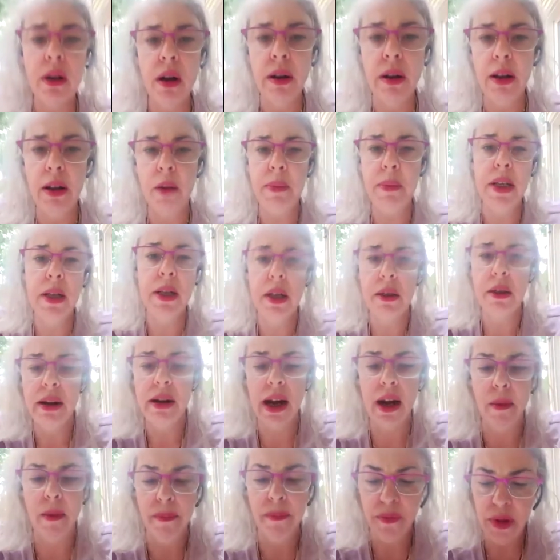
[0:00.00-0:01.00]
all help each other
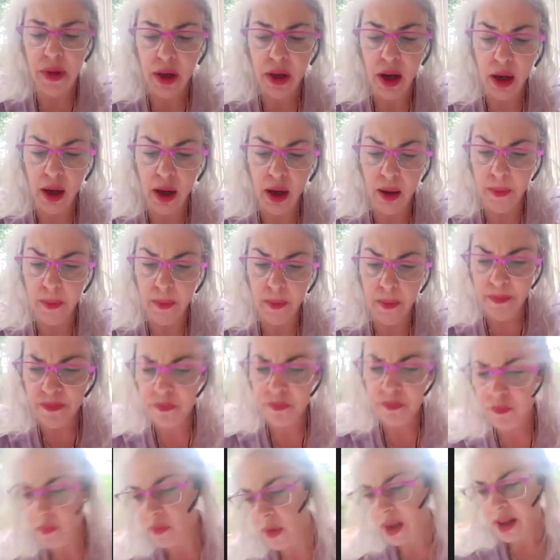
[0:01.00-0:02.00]
out. And
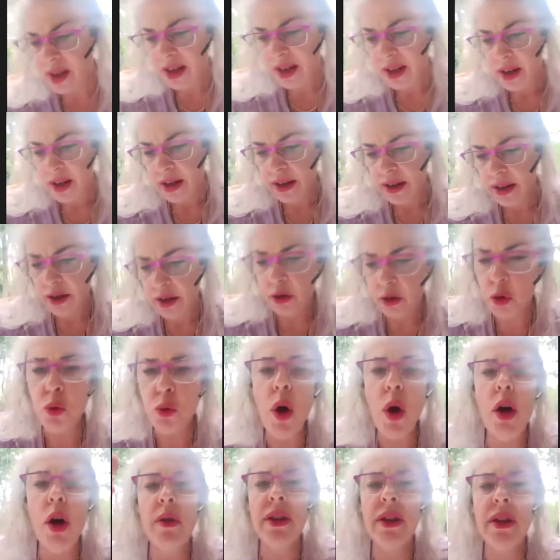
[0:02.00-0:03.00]
there was,
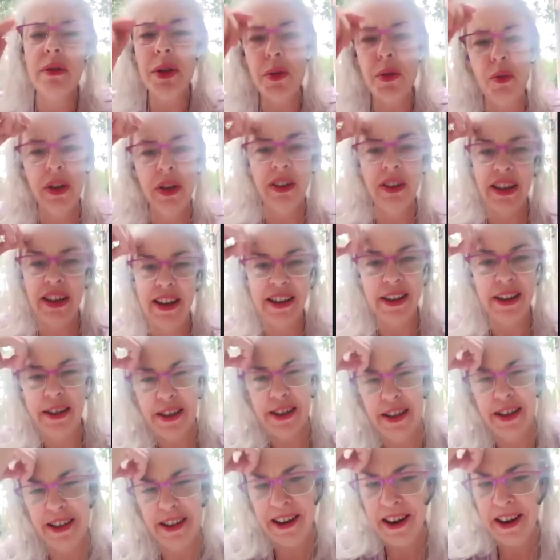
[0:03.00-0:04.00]
oh, there was one last
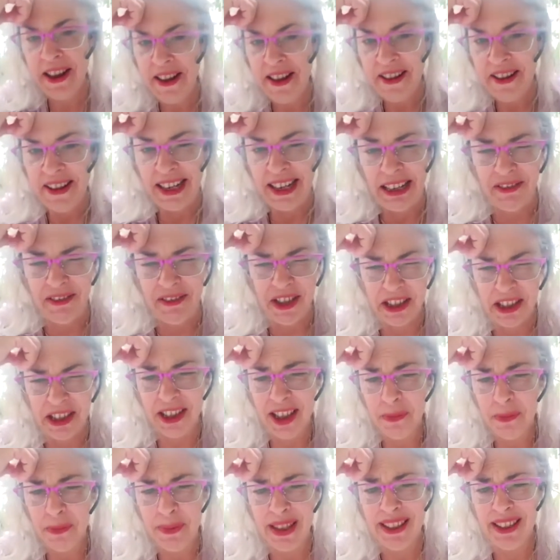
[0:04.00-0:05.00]
thing. I'm just
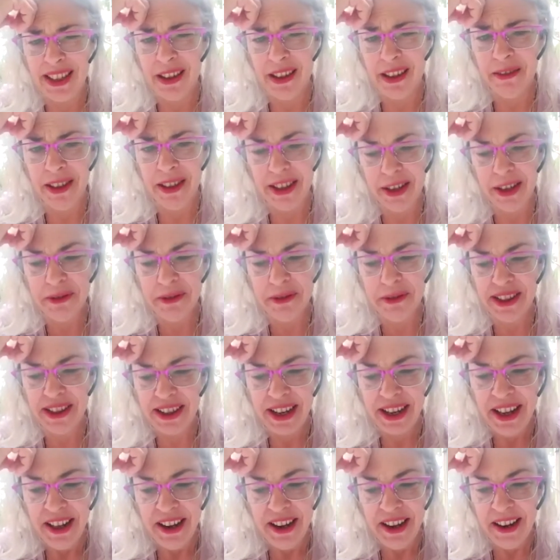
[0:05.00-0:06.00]
going to spit this out really
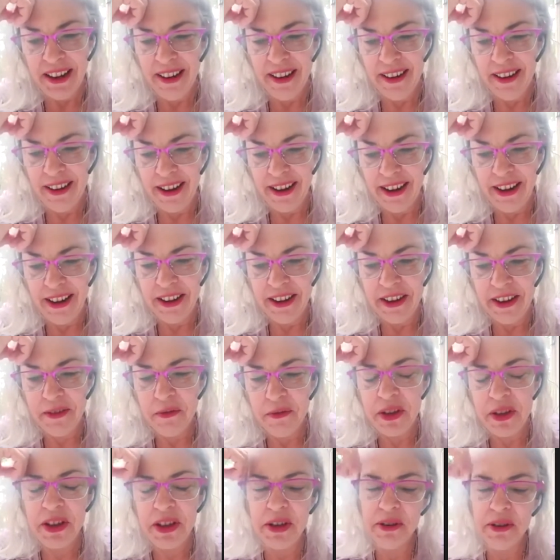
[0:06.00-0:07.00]
quick.
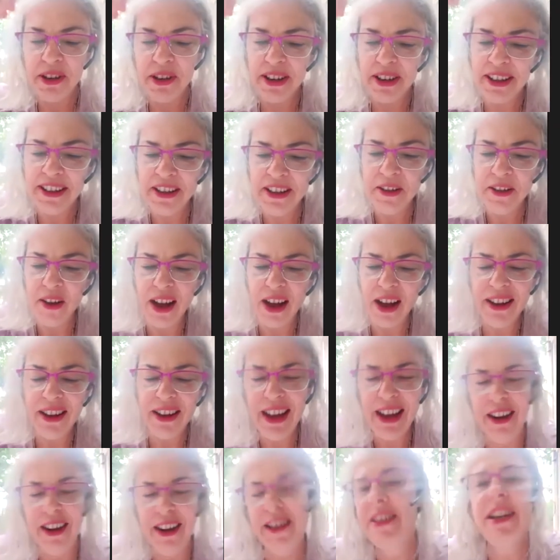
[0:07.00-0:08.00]
You know, I
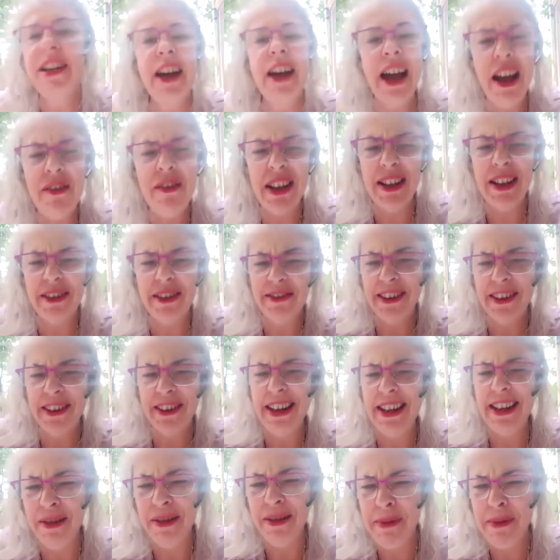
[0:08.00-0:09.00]
have a different
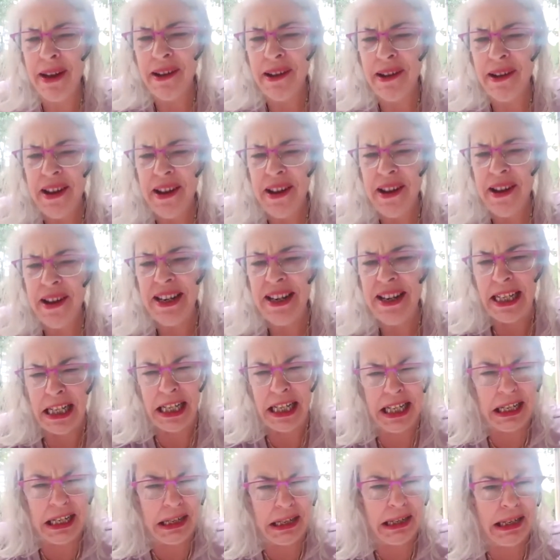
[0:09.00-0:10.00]
idea about Anya
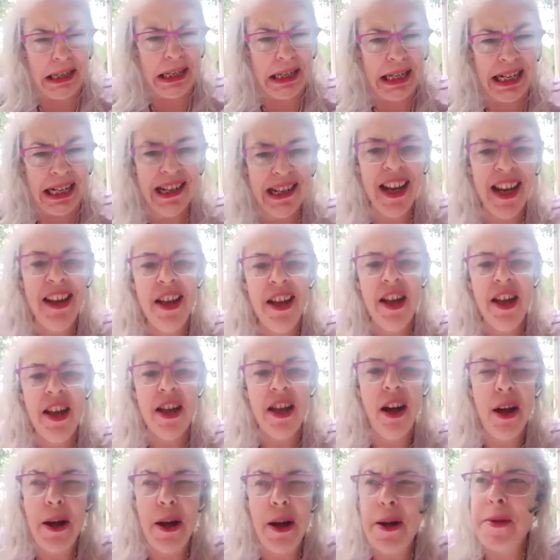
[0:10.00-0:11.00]
and An.
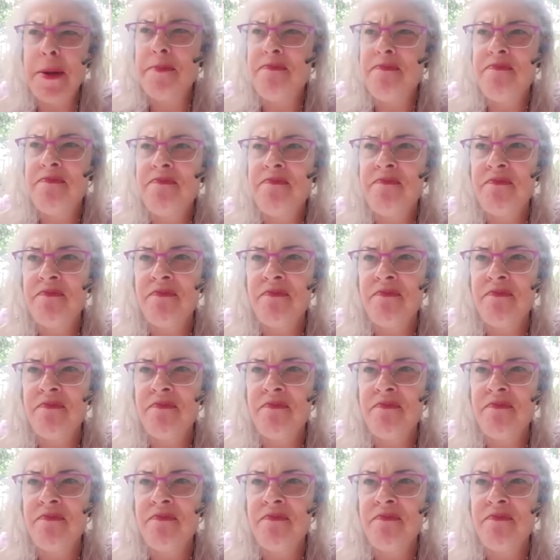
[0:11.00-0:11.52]
And